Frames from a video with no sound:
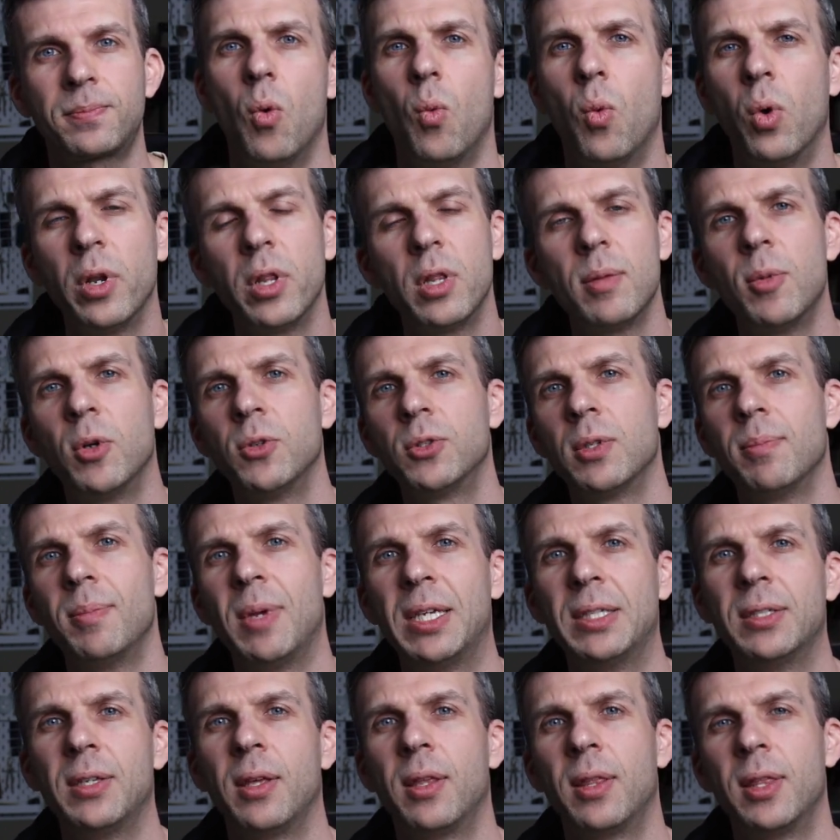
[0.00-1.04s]
One of the most
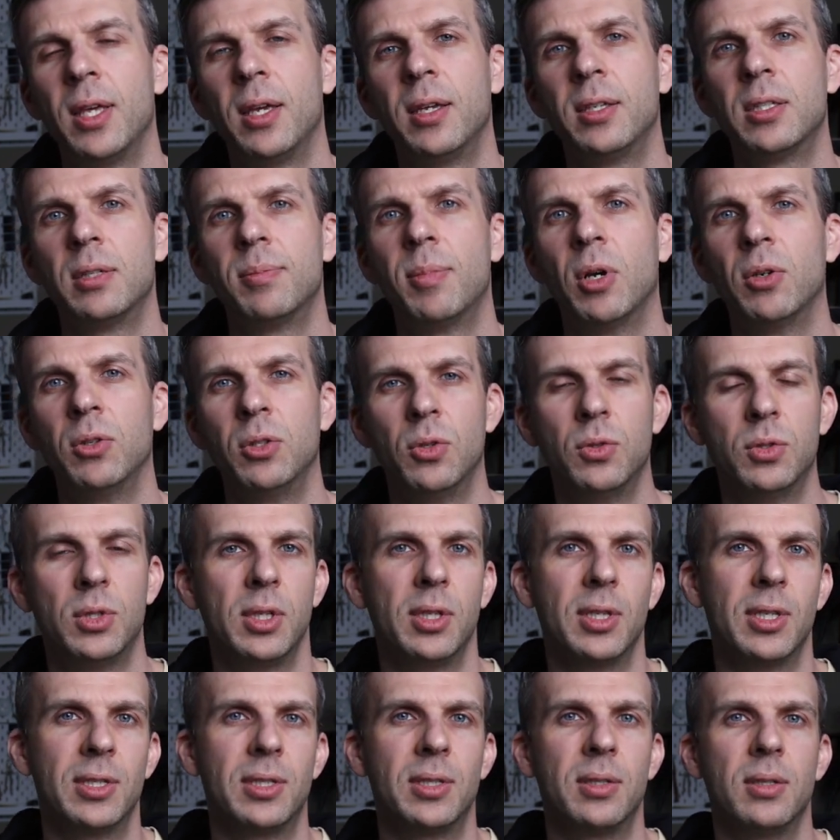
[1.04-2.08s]
amazing things about
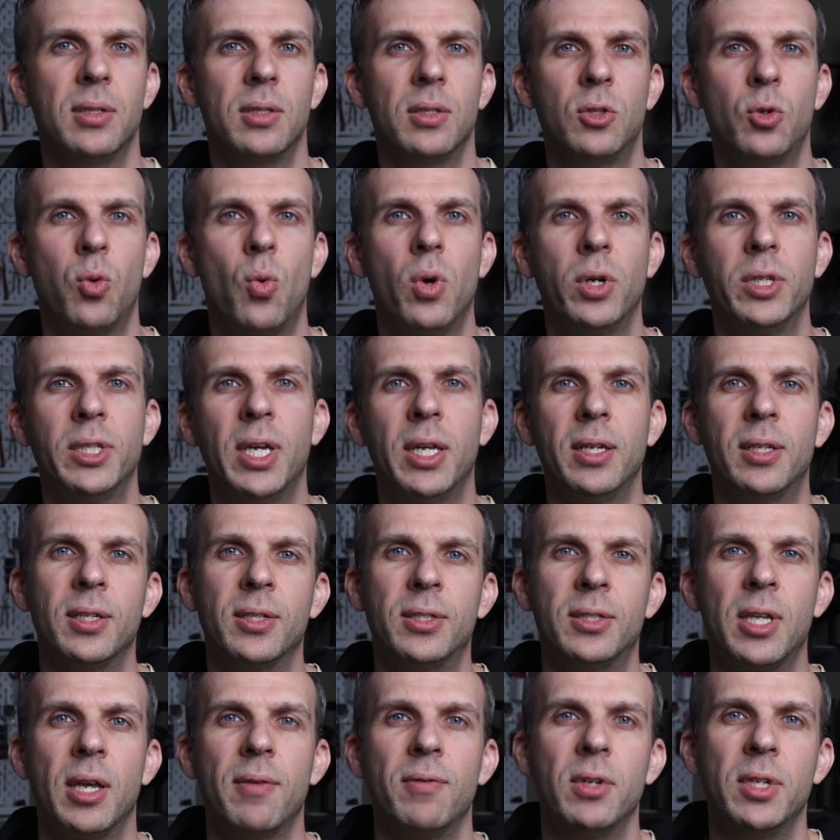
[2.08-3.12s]
using this
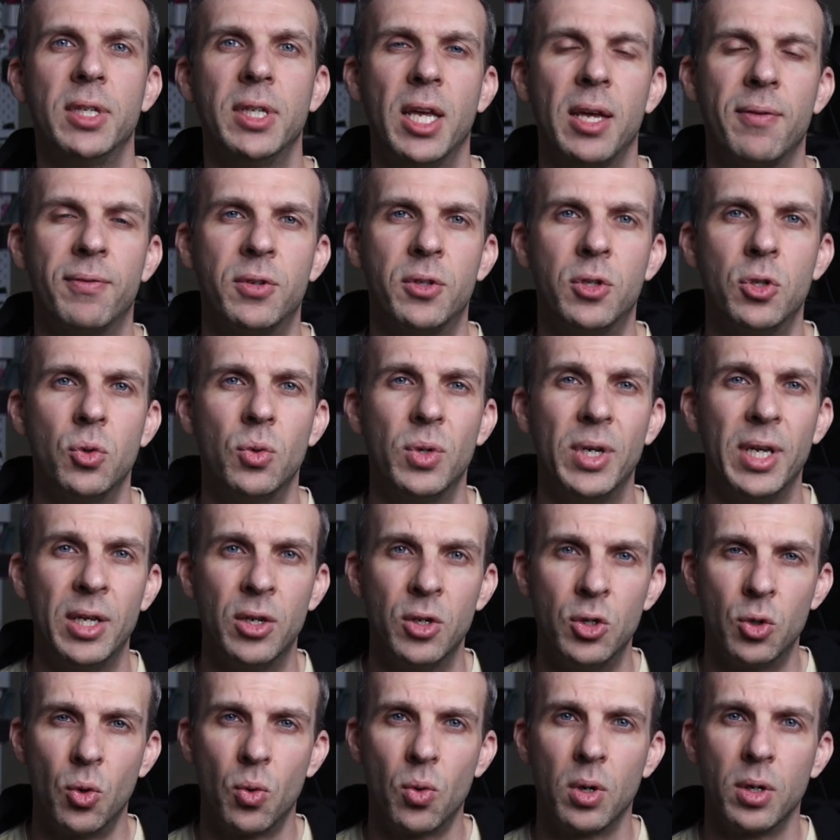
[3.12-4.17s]
28-70 f2
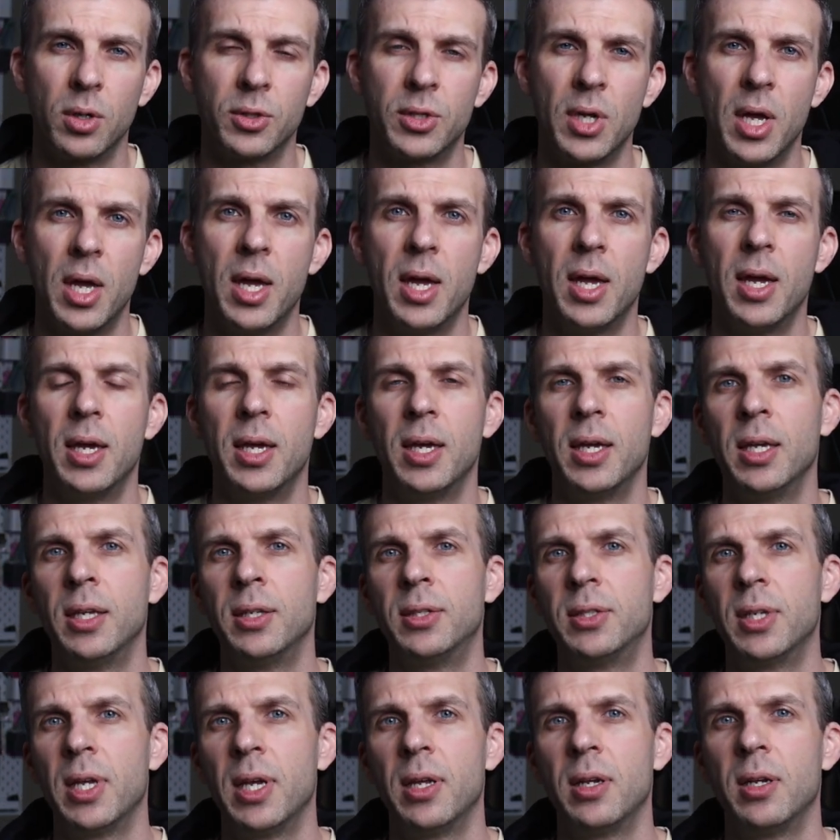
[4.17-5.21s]
indoors
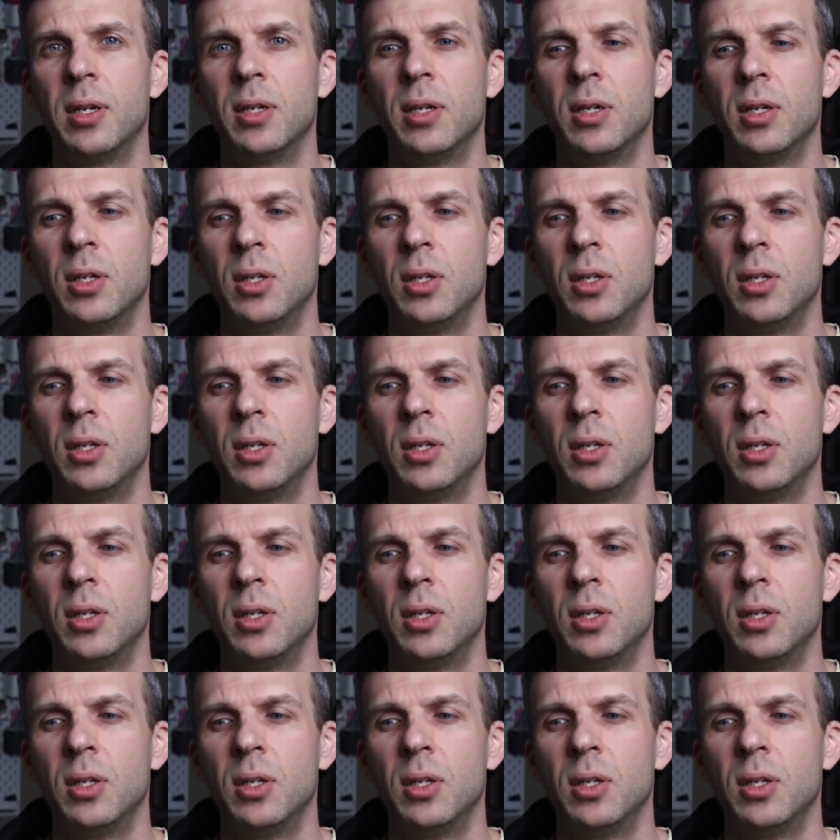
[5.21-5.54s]
is that